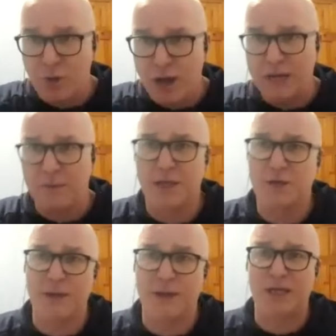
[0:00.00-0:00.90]
O'Reilly was in
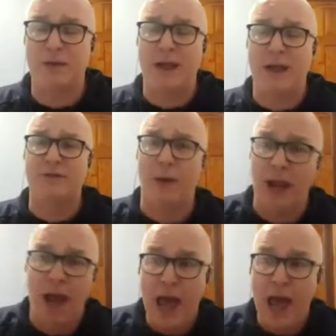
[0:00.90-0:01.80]
2012 as
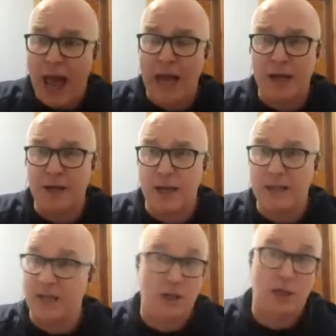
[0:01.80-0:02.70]
well. And
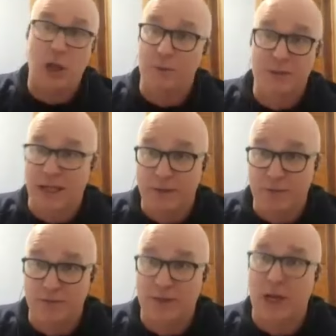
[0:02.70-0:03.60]
then the clubs, like
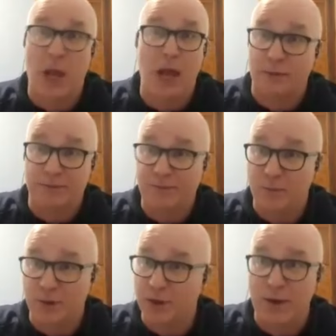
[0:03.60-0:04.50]
Killimor,
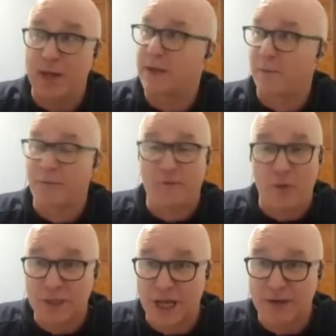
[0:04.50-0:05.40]
one of the greatest ever
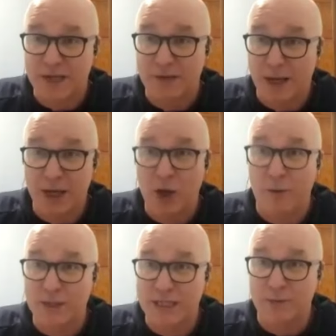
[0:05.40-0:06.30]
performances I've seen by a
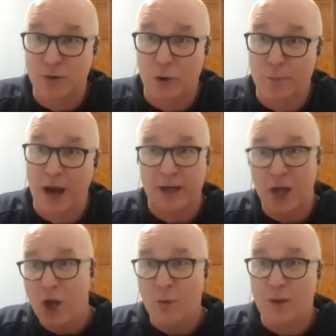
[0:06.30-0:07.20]
Galway team in Croke Park
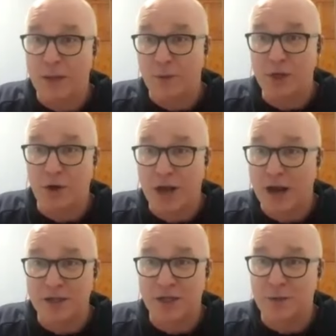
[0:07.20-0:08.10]
when they yeah. won the All
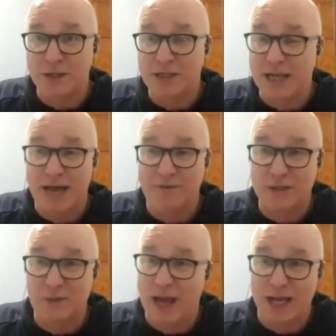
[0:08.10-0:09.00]
Ireland in 2011
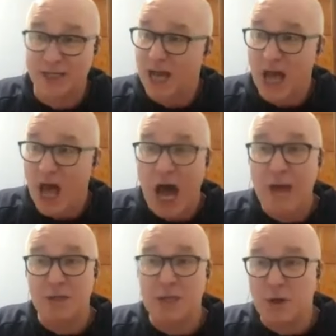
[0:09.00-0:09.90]
as well. And I
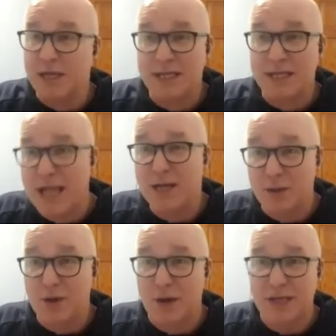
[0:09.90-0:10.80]
was just lucky to tell
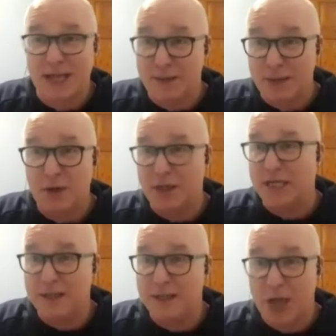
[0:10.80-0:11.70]
those stories, and I was lucky
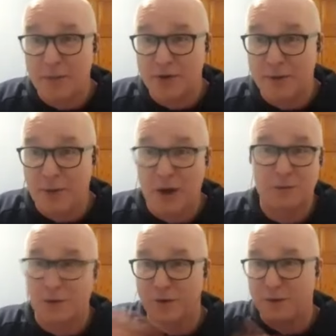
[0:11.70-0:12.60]
the commentary box,
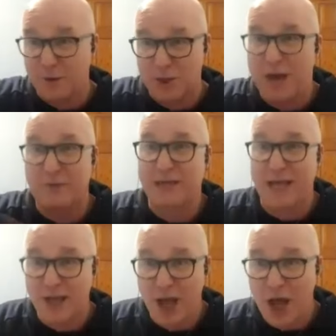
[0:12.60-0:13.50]
whether it was Sharon
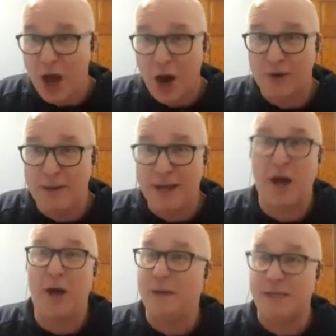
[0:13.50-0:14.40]
Glynn or Imelda
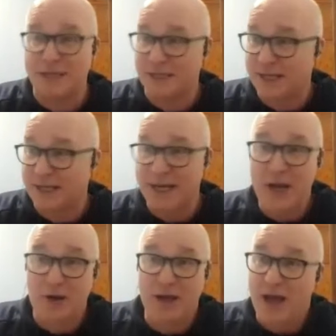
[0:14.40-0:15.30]
Hobbins. And
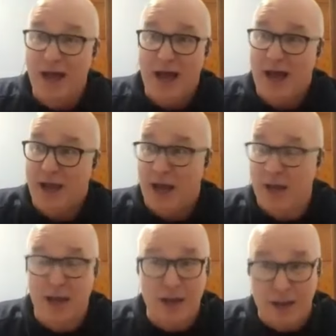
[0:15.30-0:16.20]
look, I
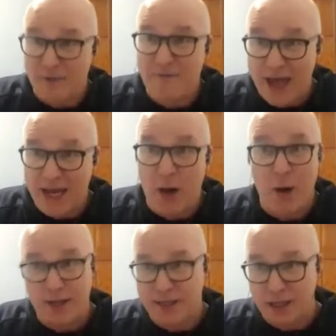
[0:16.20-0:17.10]
and I'm a fan now.
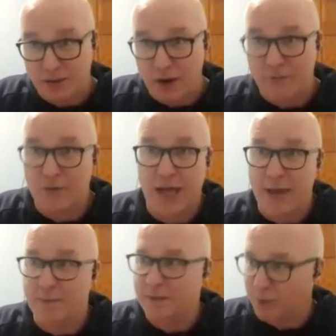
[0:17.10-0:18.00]
I still cover
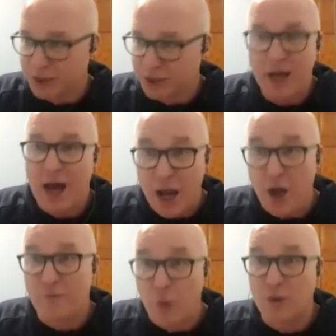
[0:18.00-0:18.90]
games, but I
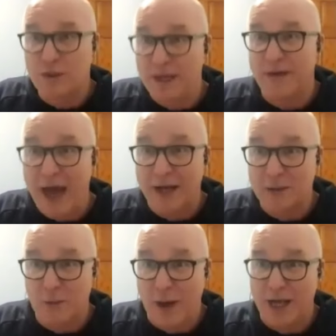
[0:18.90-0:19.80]
love going to be a fan
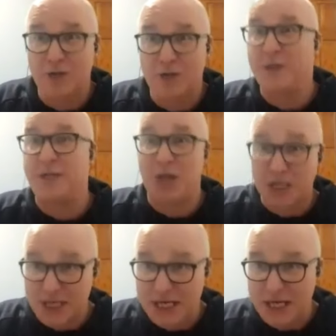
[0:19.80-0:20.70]
as well. In
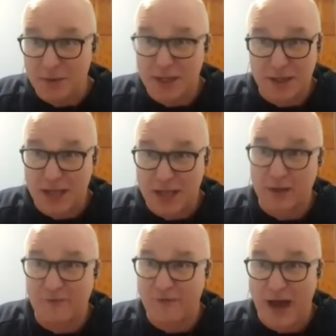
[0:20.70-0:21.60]
2019, I was there
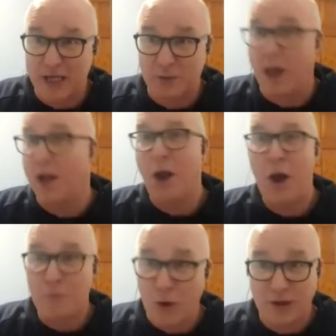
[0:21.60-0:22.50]
as a fan as well.
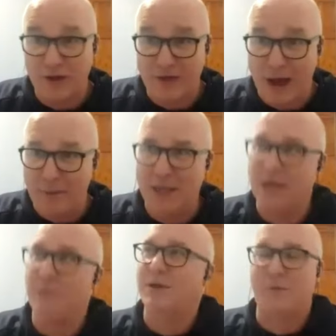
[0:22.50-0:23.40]
Brought the family
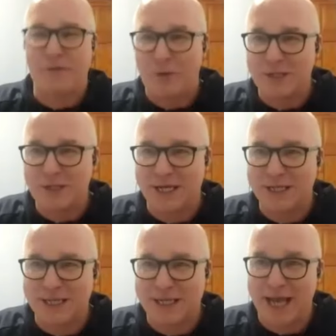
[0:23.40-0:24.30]
and what a performance
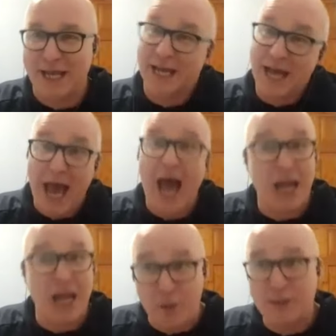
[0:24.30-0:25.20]
against Kilkenny,
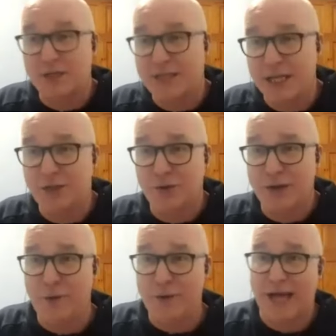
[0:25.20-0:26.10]
and I'll always continue to
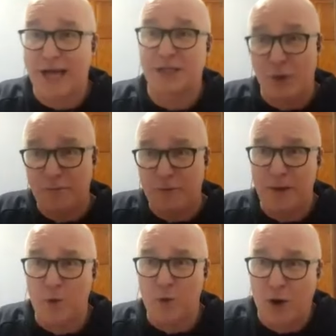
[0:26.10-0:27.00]
do that. And hopefully,
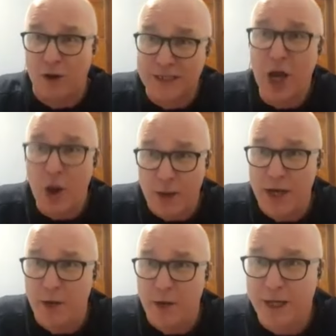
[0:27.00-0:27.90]
my own girls will
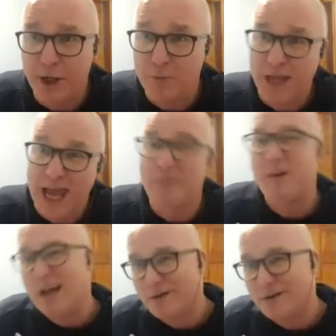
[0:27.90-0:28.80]
end up picking up the game.
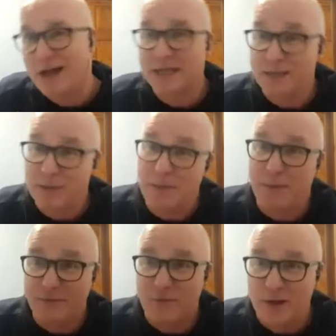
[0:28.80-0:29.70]
Granted, they might be
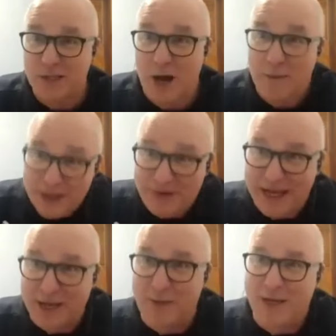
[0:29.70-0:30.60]
playing for Roscommon if
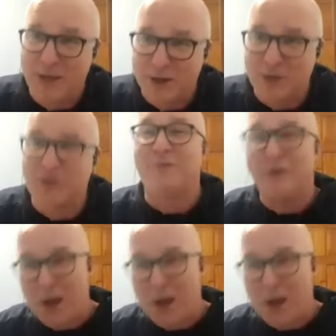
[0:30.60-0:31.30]
they end up being good enough.